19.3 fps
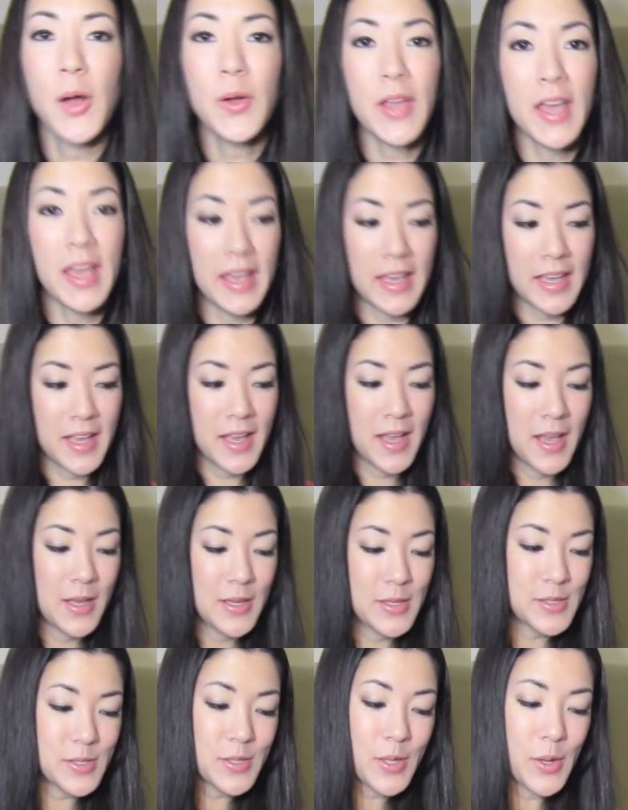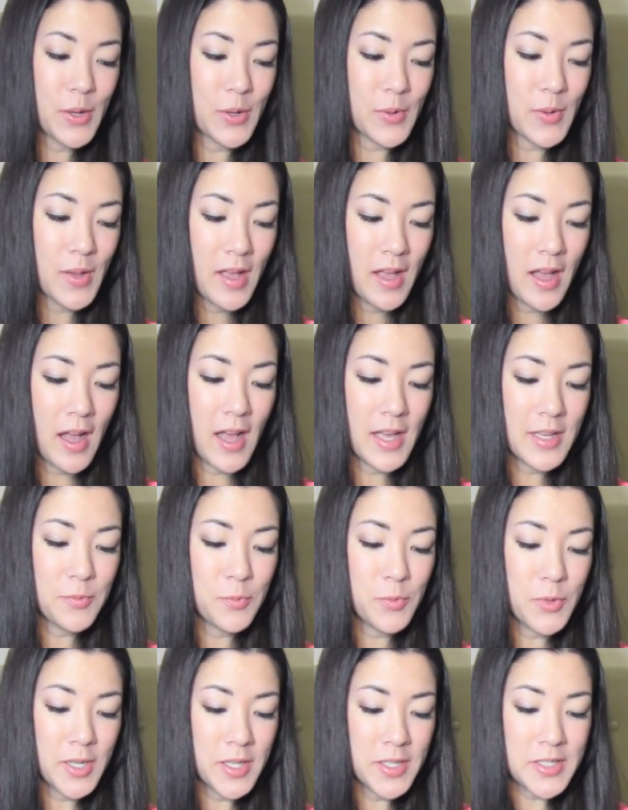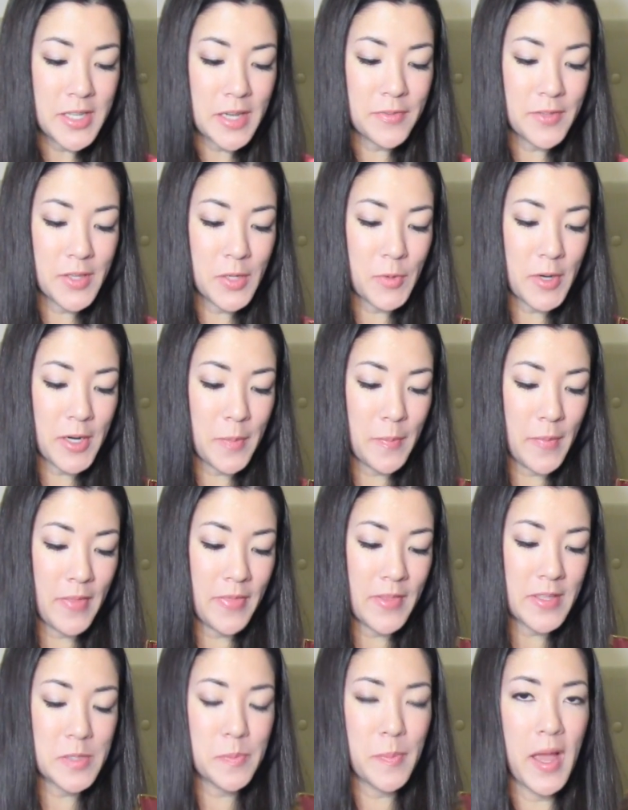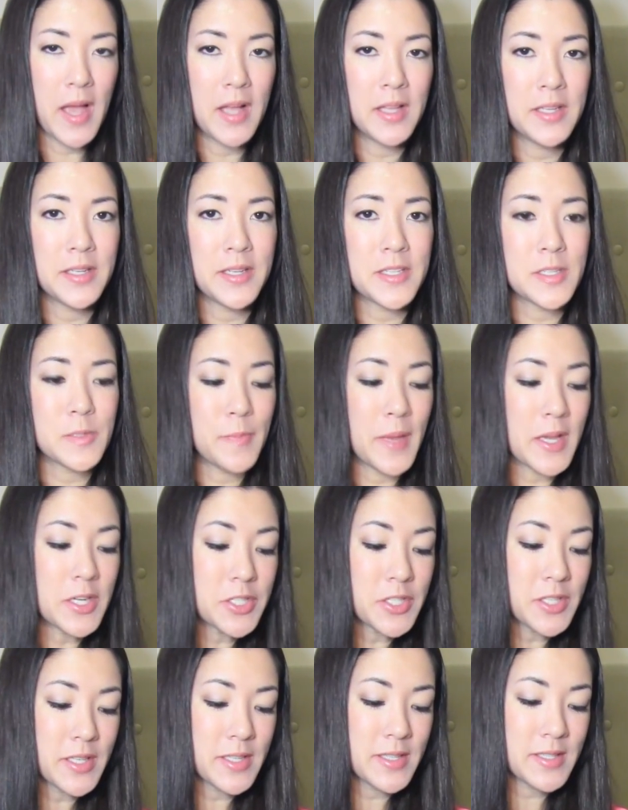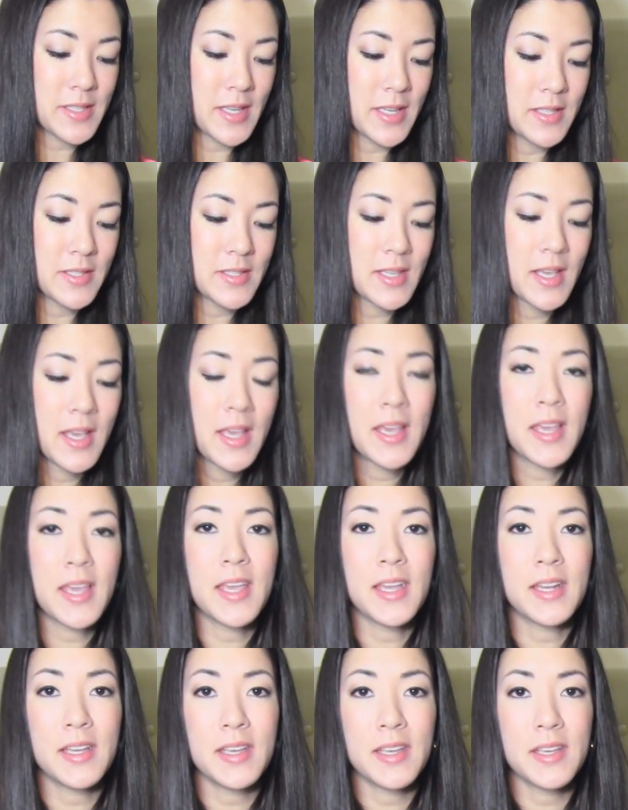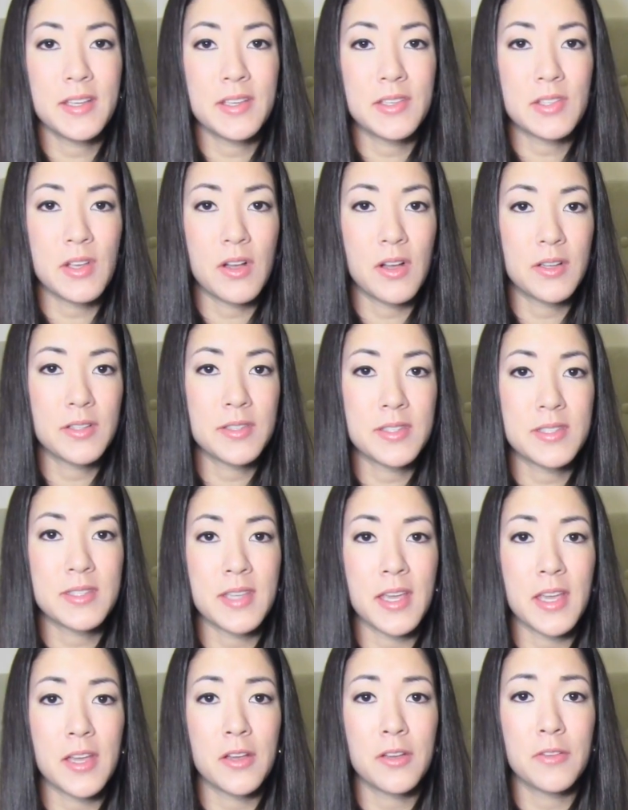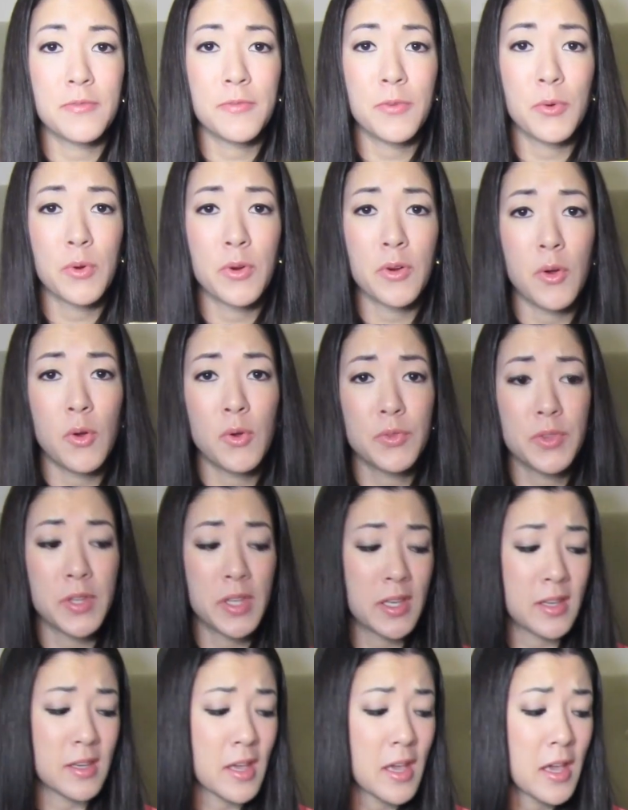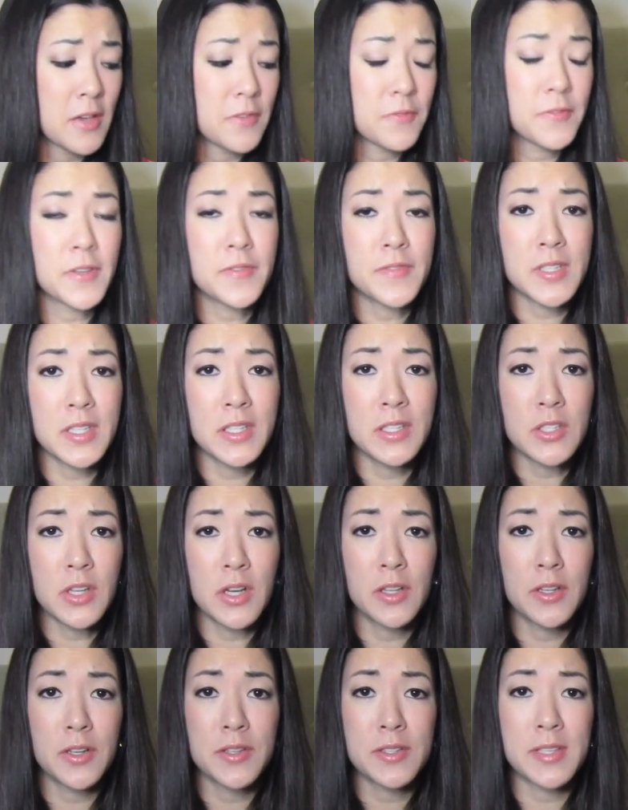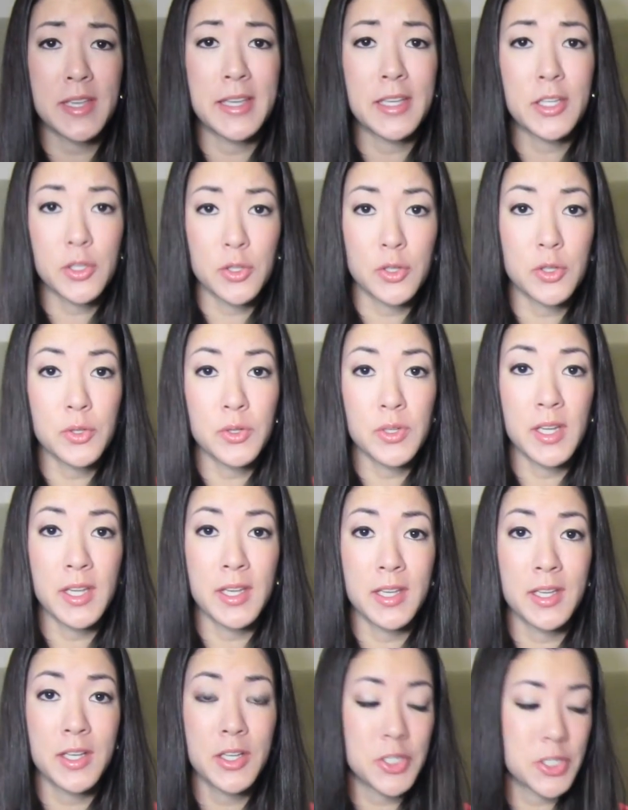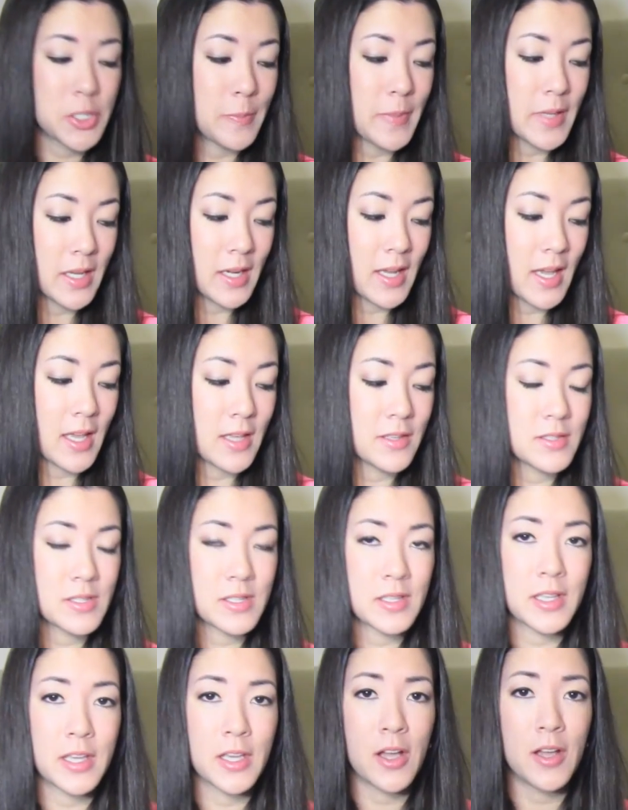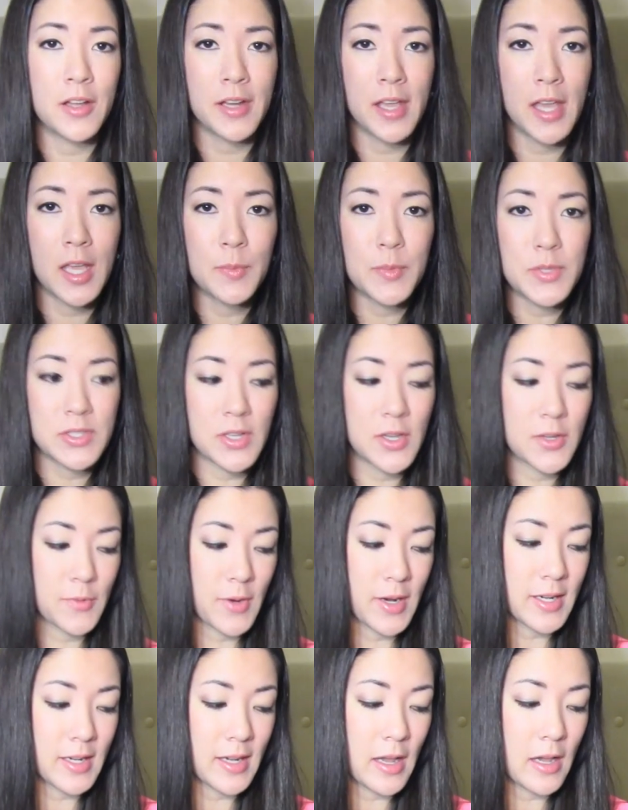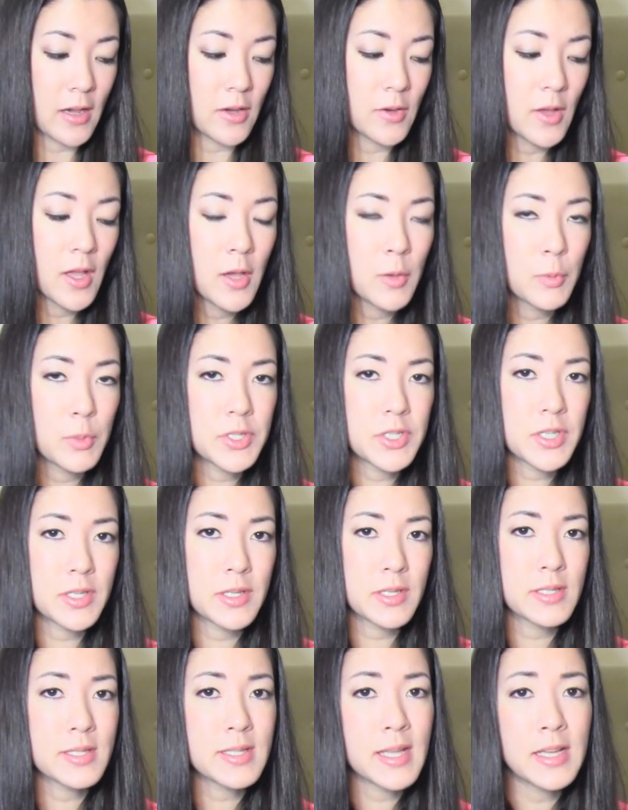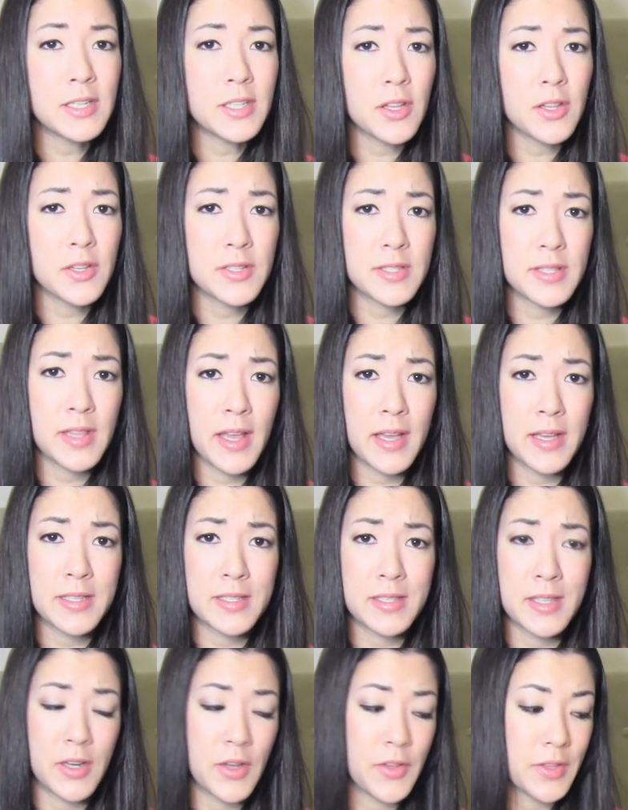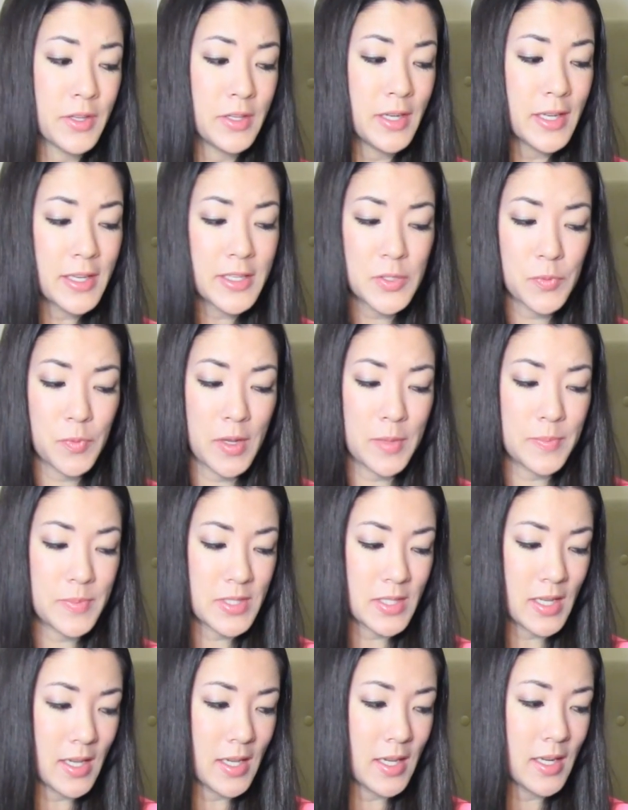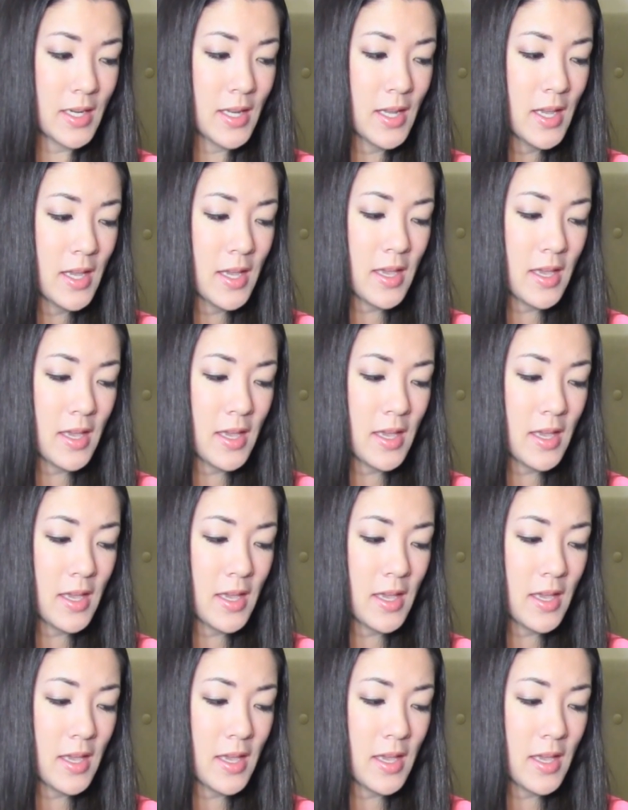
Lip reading: Okay, so I would definitely recommend this palette, especially since it is on sale for only $15, including shipping and handling on Amazon right now, which is $10 less than on the NYX website.